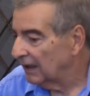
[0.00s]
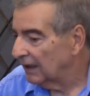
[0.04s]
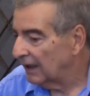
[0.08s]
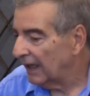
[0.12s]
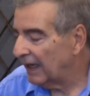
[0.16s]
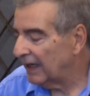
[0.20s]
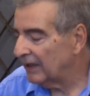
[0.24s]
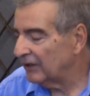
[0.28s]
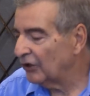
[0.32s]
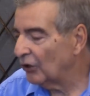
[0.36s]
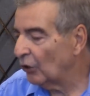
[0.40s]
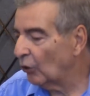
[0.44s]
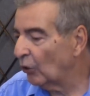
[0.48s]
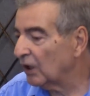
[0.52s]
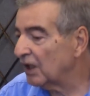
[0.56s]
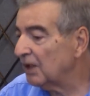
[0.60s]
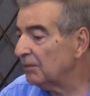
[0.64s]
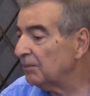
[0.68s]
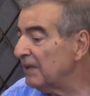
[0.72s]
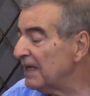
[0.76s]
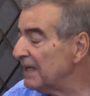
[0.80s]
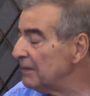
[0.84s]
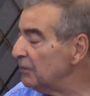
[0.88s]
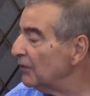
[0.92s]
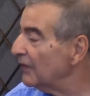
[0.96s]
And the only
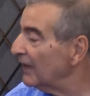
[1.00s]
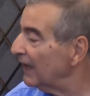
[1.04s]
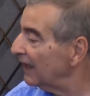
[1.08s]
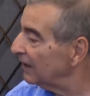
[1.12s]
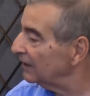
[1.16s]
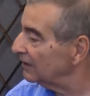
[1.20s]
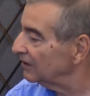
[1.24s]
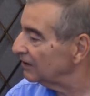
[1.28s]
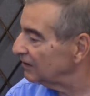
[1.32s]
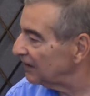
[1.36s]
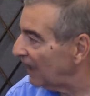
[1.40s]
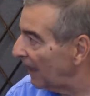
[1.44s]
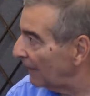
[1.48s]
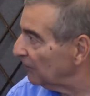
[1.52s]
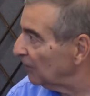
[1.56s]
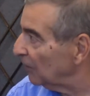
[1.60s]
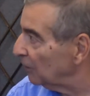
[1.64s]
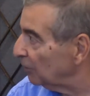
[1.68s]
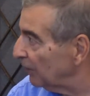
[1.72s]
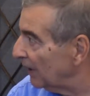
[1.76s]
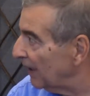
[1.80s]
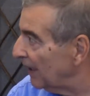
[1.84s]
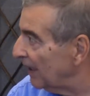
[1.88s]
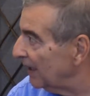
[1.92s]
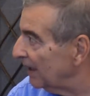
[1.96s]
people that can stop the
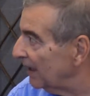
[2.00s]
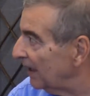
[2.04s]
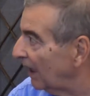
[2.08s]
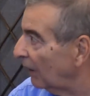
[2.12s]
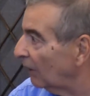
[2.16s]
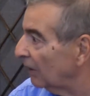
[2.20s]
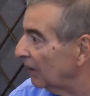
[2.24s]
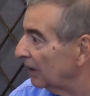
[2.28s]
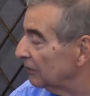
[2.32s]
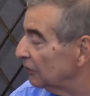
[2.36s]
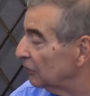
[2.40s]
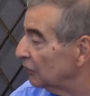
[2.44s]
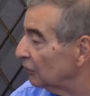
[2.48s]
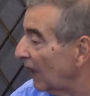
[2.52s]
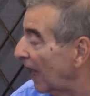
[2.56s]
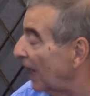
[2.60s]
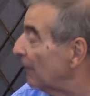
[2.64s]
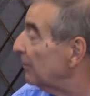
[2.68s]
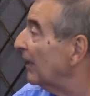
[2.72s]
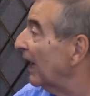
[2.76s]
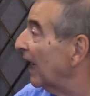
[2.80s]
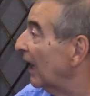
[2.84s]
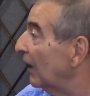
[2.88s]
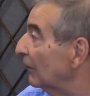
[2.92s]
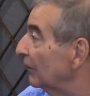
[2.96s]
plague are
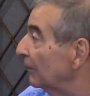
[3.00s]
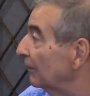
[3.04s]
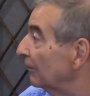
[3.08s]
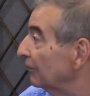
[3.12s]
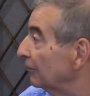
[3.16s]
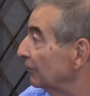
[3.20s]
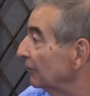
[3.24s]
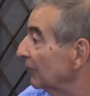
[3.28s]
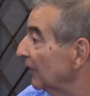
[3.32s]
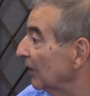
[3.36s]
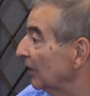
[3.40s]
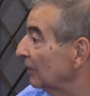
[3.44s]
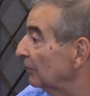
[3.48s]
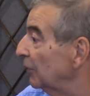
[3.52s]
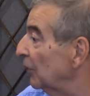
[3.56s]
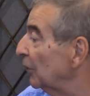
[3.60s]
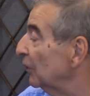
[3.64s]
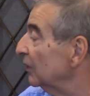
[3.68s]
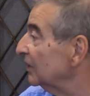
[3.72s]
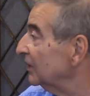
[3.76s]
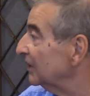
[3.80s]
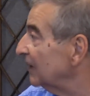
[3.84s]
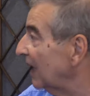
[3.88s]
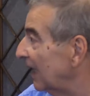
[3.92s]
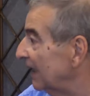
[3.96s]
dropout
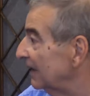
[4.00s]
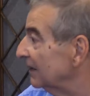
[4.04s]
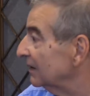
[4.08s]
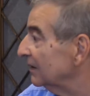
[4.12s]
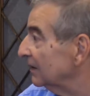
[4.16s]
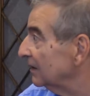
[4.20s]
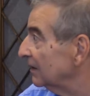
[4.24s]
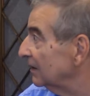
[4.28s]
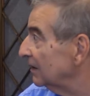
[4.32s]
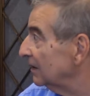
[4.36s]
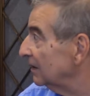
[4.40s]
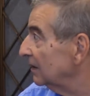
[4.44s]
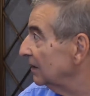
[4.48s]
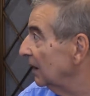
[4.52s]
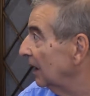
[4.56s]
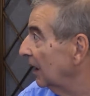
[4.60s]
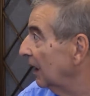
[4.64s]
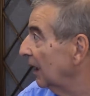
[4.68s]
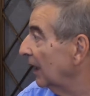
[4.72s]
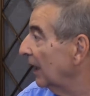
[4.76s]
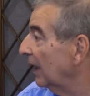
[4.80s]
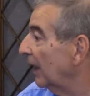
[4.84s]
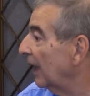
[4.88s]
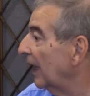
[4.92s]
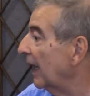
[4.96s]
computer scientists
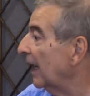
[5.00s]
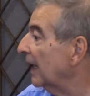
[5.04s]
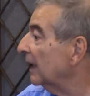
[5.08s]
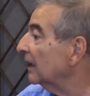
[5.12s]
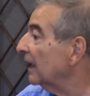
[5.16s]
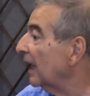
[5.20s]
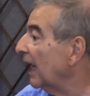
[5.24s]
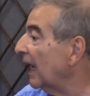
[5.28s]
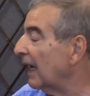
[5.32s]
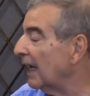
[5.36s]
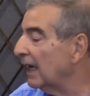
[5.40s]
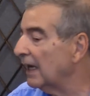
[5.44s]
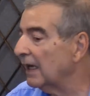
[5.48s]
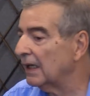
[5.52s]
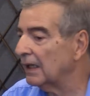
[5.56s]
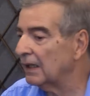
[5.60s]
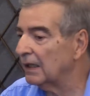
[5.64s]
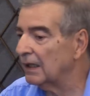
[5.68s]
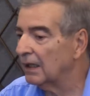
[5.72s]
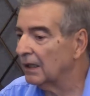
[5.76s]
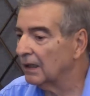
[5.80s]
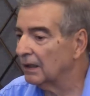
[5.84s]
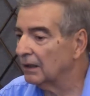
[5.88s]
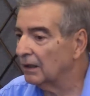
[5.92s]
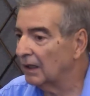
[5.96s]
and
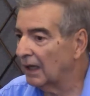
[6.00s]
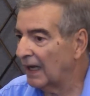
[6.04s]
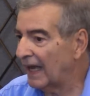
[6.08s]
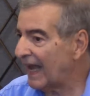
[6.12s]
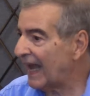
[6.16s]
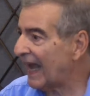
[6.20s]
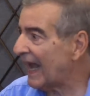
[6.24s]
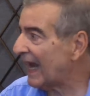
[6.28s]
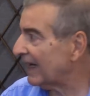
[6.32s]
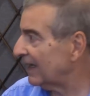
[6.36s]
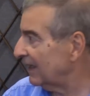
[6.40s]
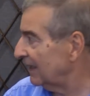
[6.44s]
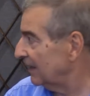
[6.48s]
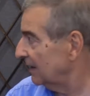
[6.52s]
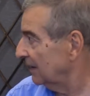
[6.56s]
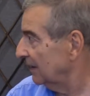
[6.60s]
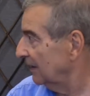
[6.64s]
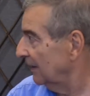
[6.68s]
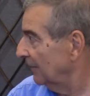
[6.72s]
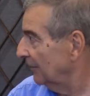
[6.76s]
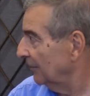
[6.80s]
a hacker